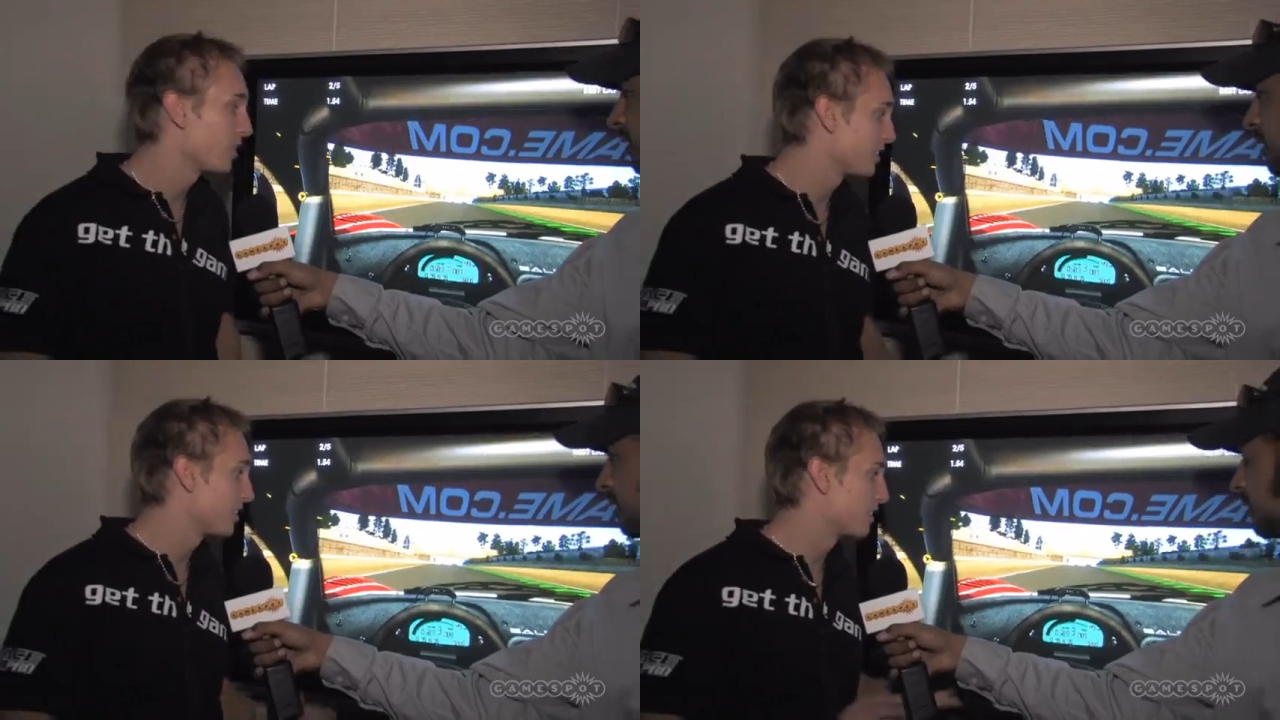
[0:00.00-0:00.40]

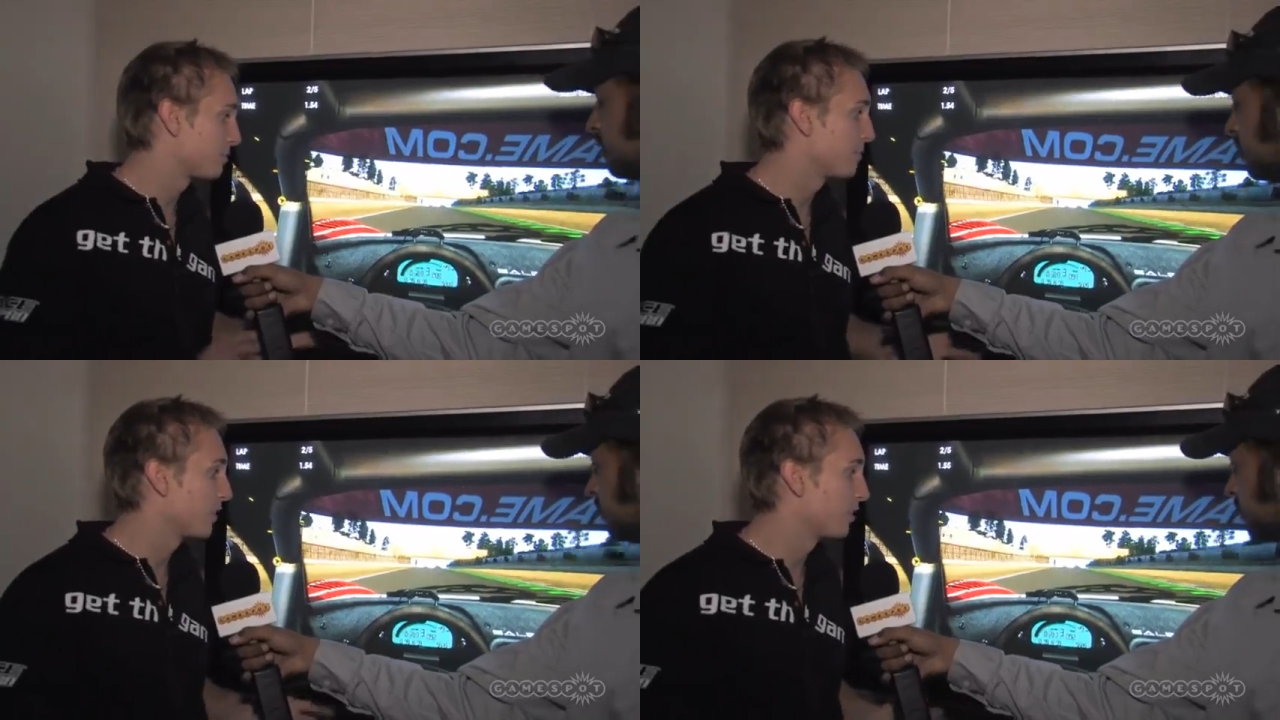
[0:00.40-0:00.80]
chosen
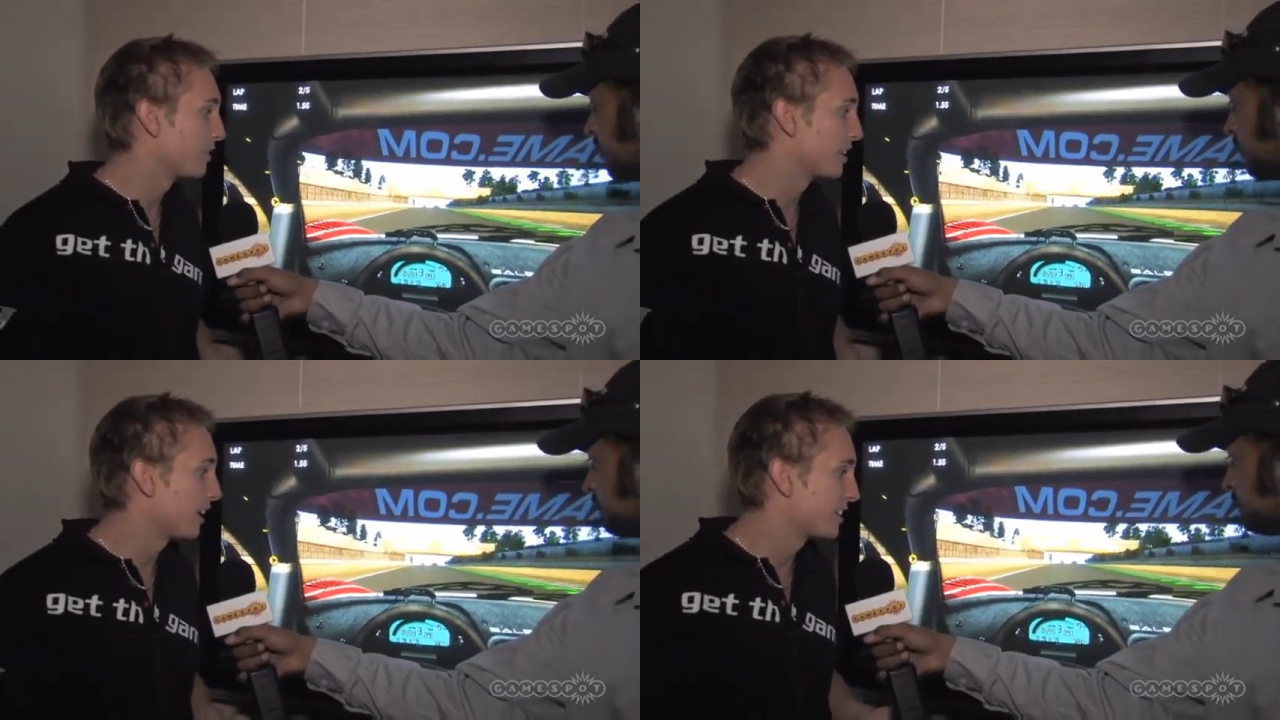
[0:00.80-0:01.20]
this
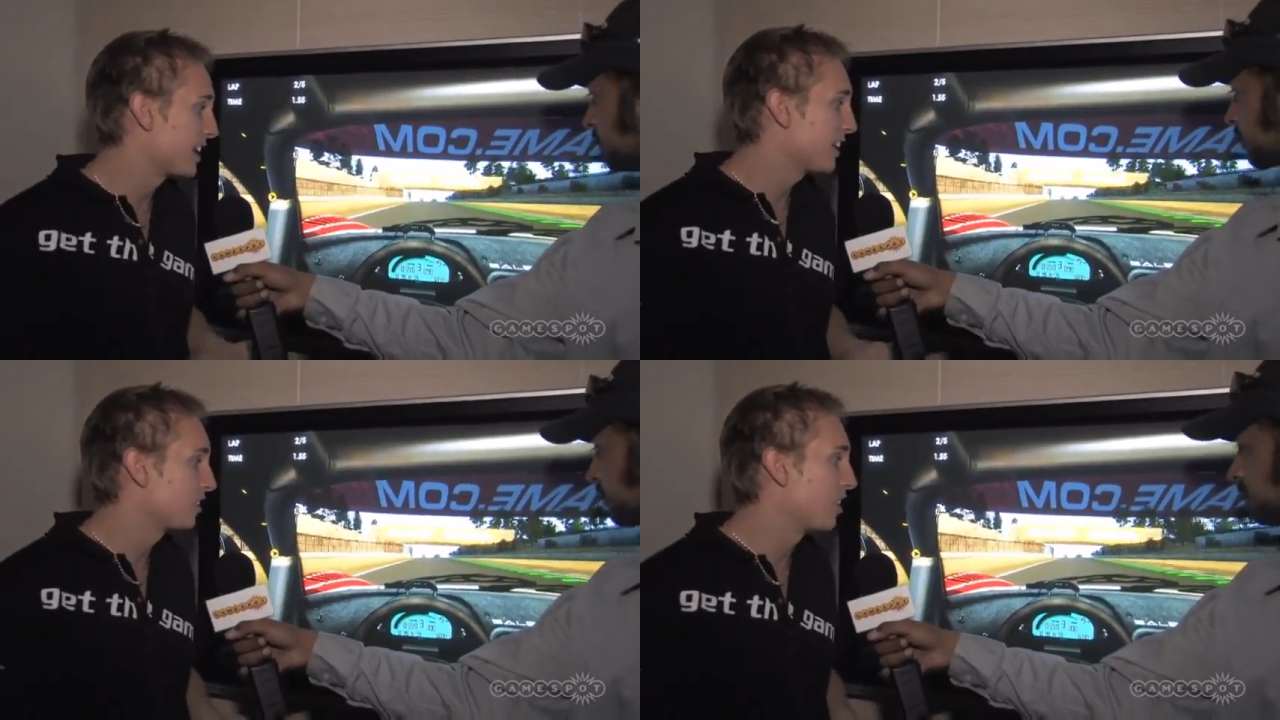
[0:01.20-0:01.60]
because a
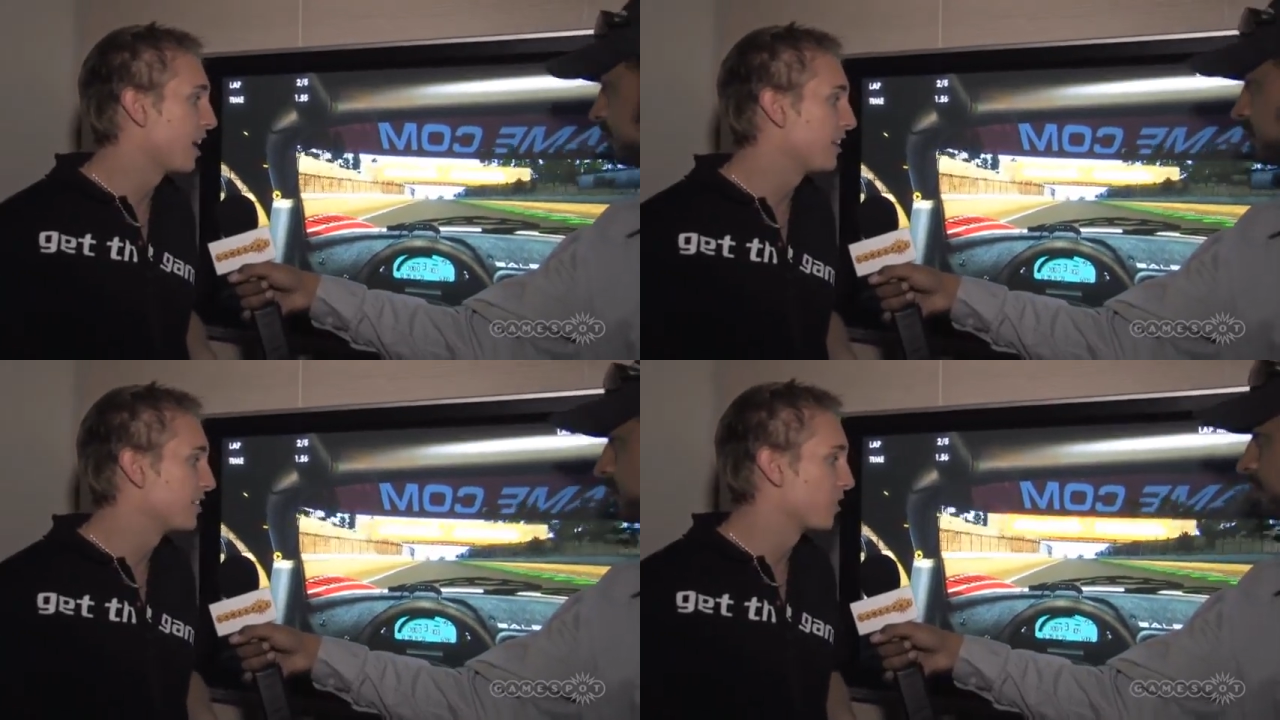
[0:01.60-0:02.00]
static
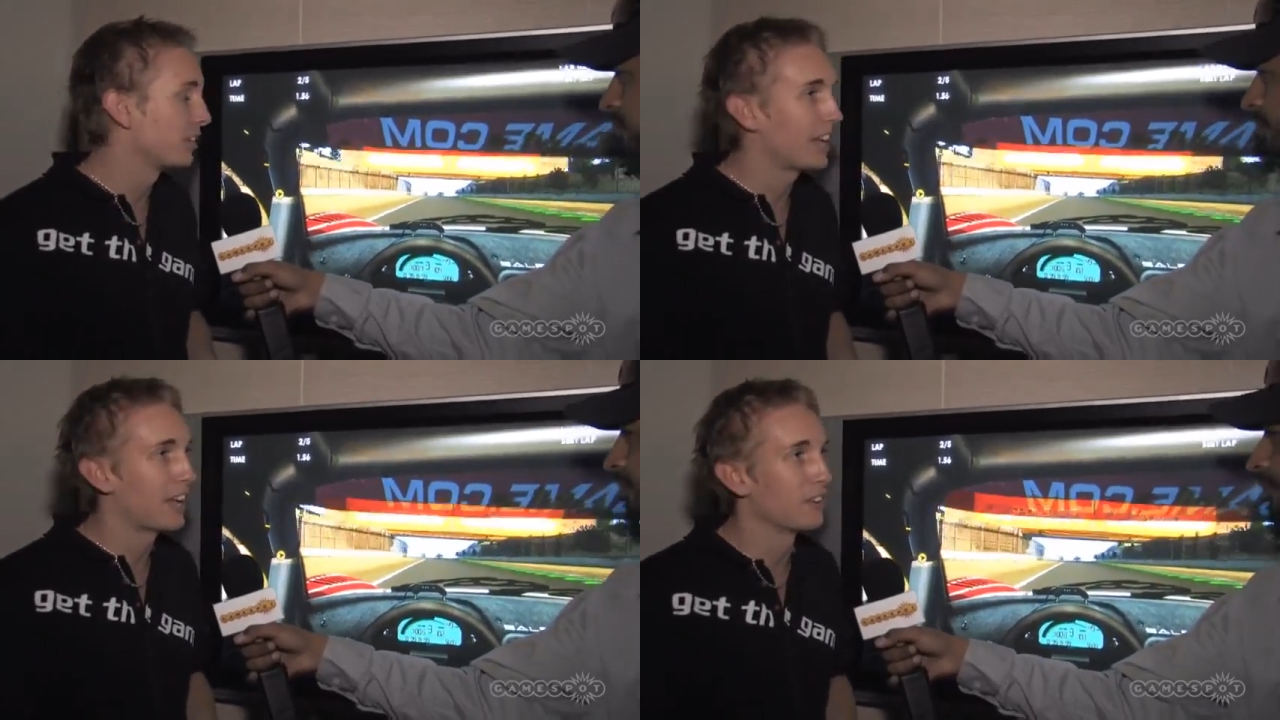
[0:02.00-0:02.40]
line is
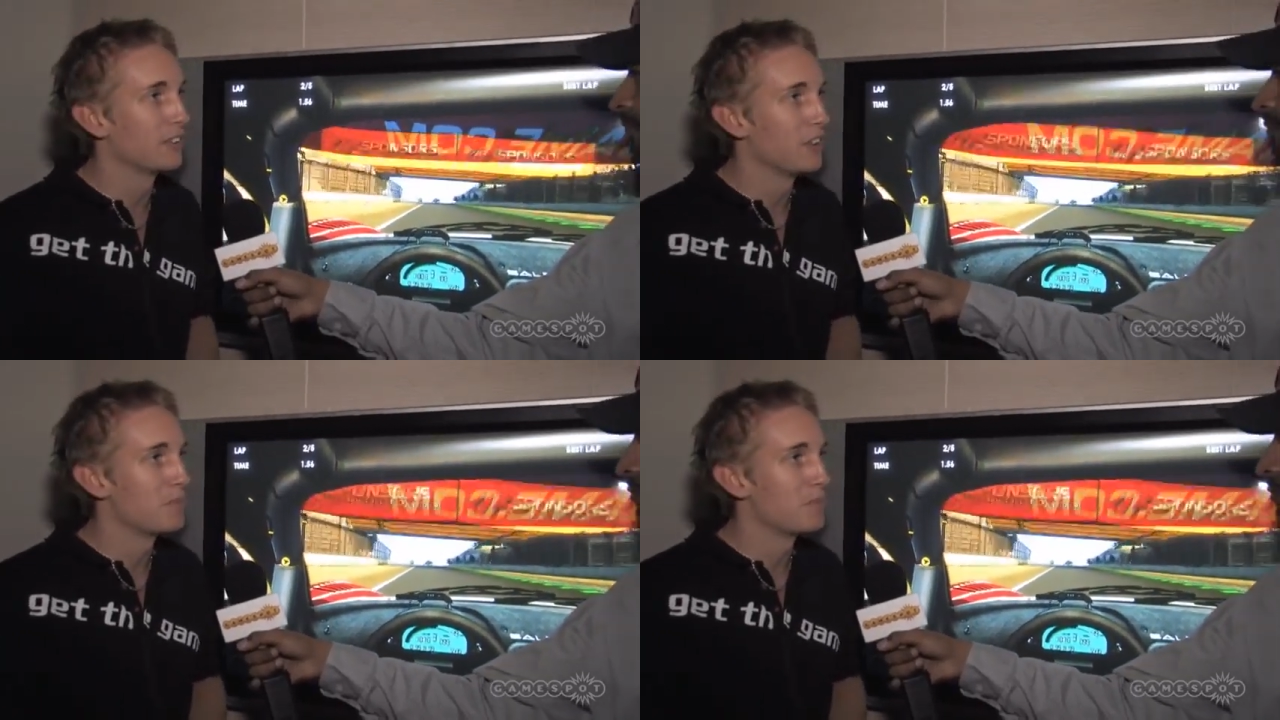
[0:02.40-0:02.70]
okay,